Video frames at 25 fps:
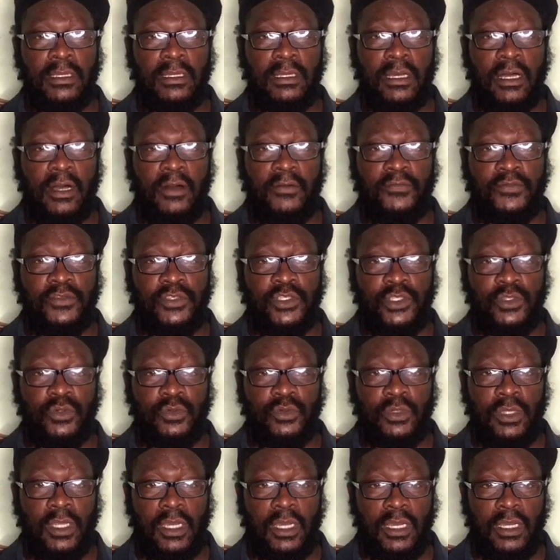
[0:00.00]
of
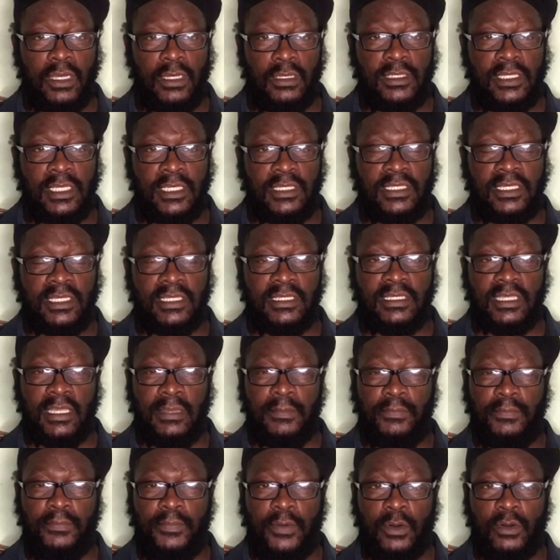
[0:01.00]
Judah. This is
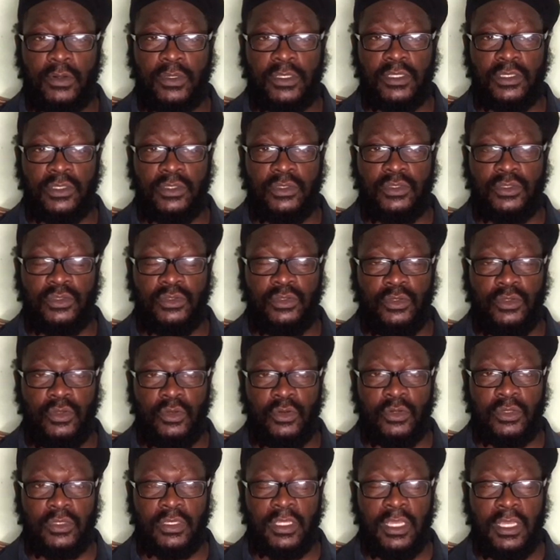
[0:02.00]
important to
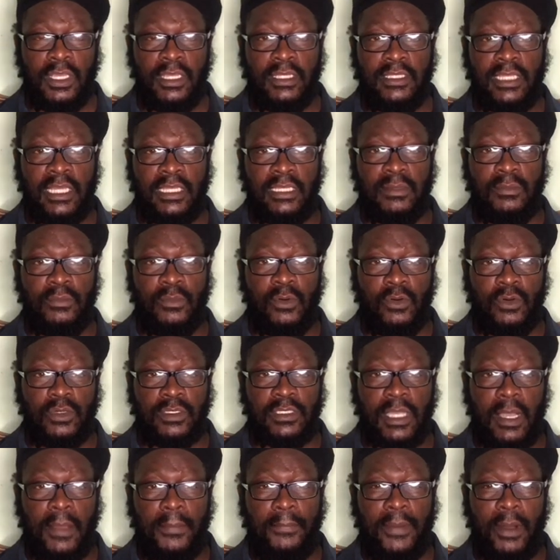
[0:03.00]
note, that the
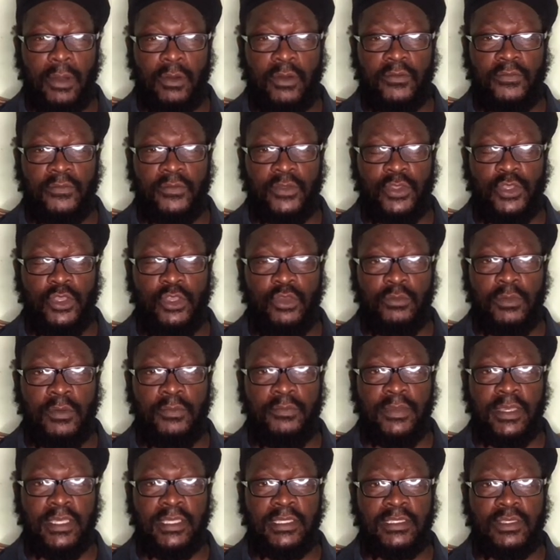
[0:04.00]
most powerful human
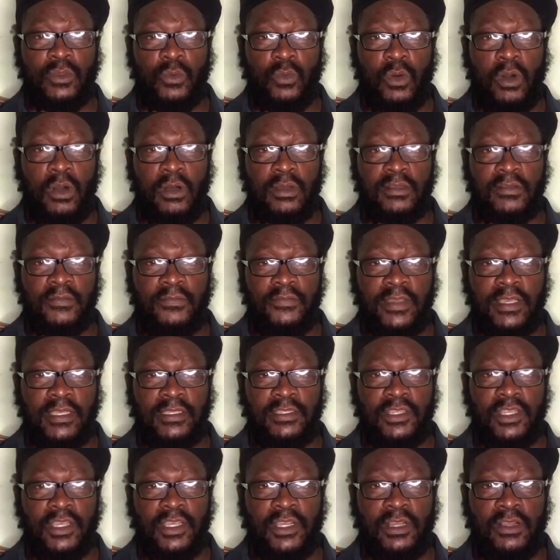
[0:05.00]
beings to walk the face
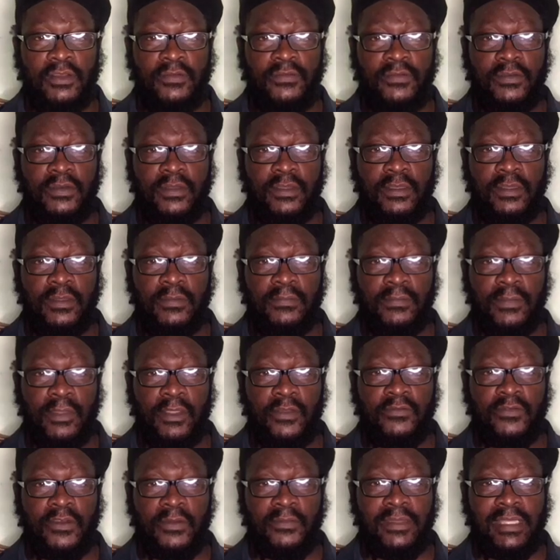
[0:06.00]
of the earth
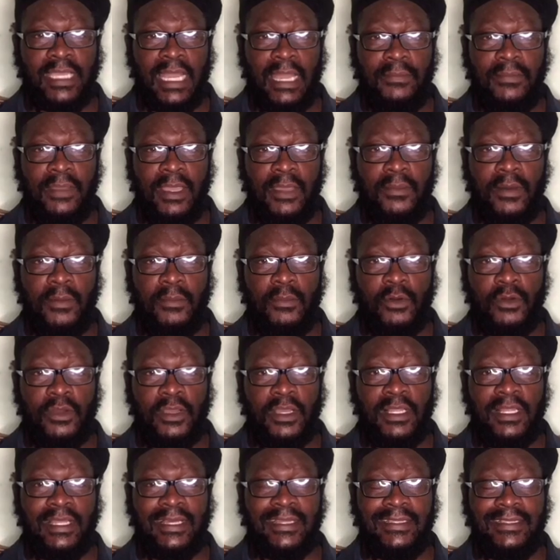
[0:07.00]
from time
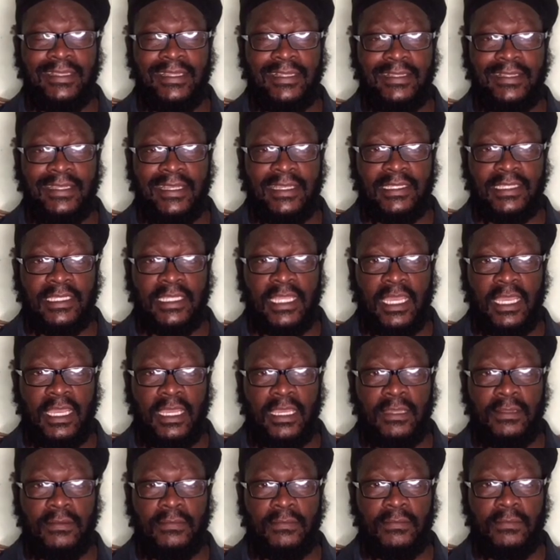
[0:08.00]
immemorial until this day
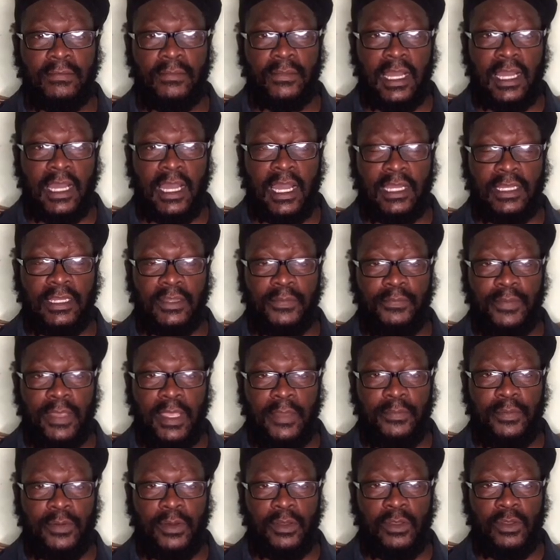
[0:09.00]
are the
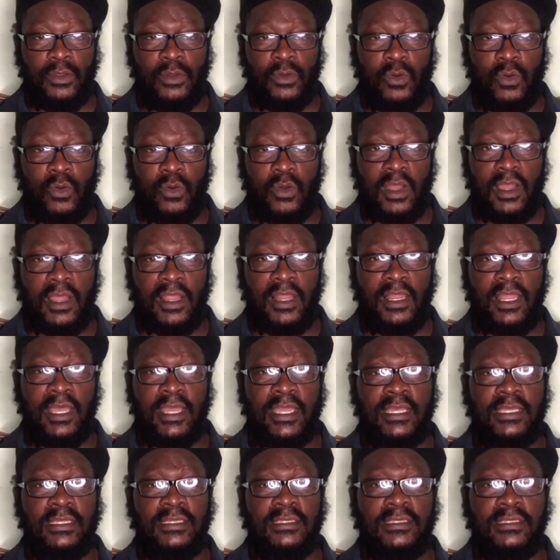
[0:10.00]
people who are
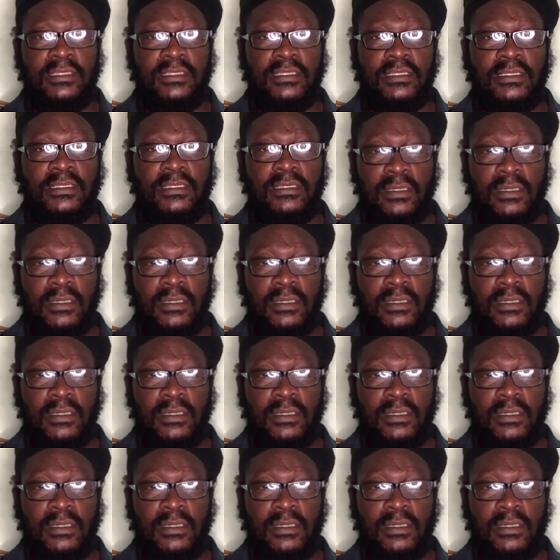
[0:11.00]
lions